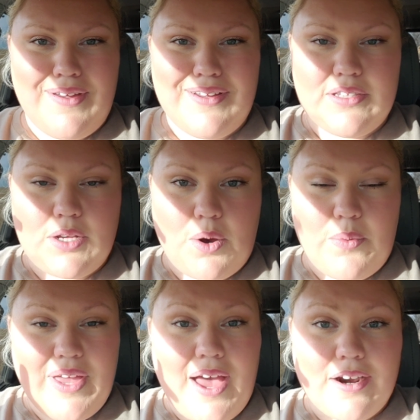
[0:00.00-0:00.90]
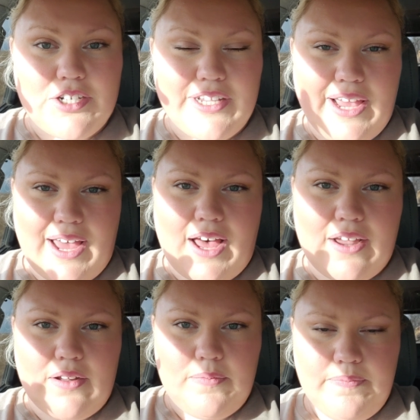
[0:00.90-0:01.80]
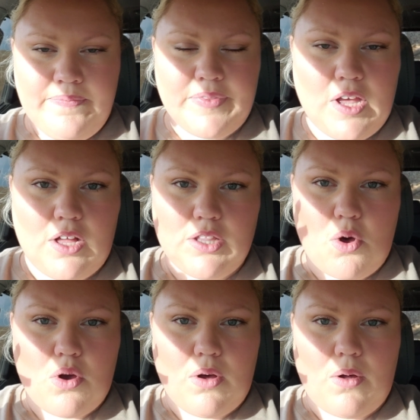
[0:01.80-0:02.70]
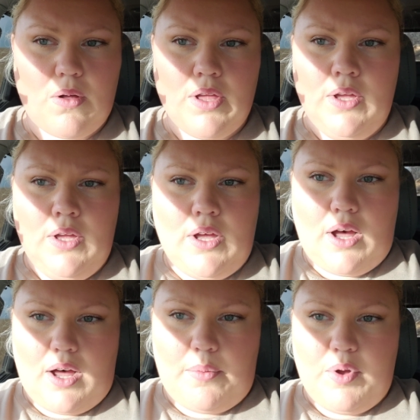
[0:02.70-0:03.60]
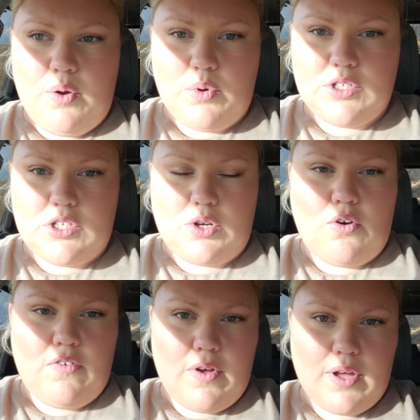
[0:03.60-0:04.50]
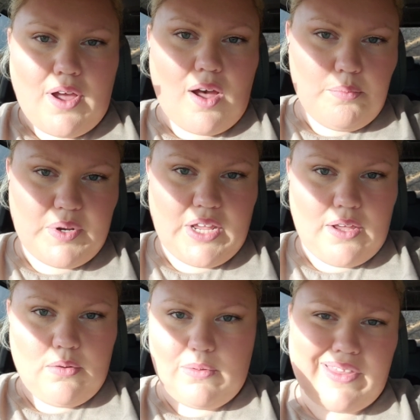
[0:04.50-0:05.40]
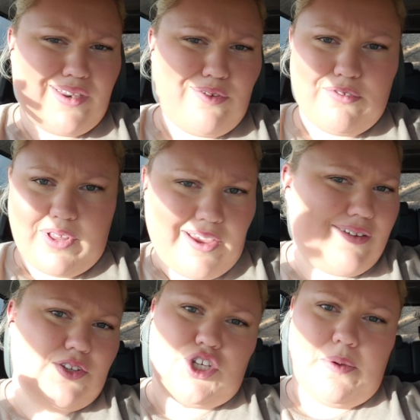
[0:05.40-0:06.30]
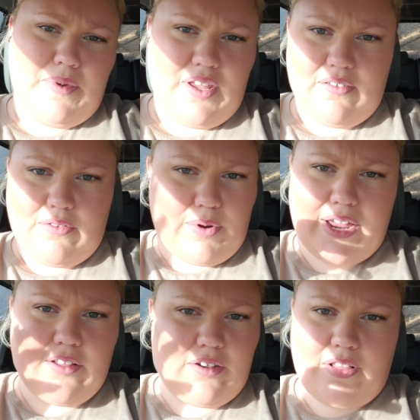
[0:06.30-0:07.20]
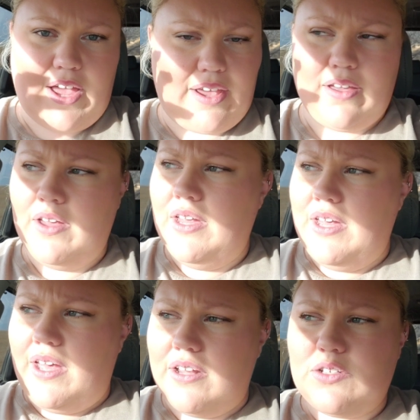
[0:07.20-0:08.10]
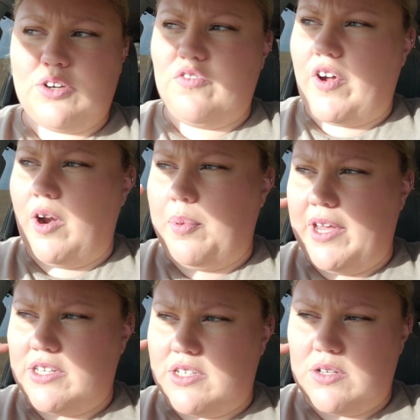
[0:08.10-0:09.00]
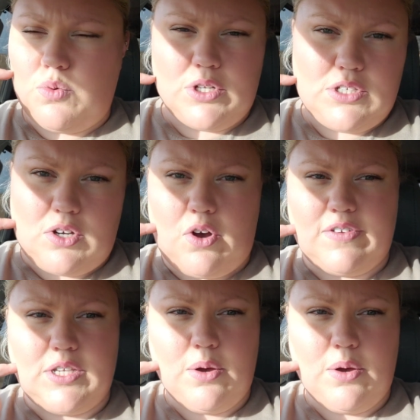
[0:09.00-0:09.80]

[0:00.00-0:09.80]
So we actually had a local wood stove company. Well, they do like chimney, regular like insert fireplaces and wood stoves.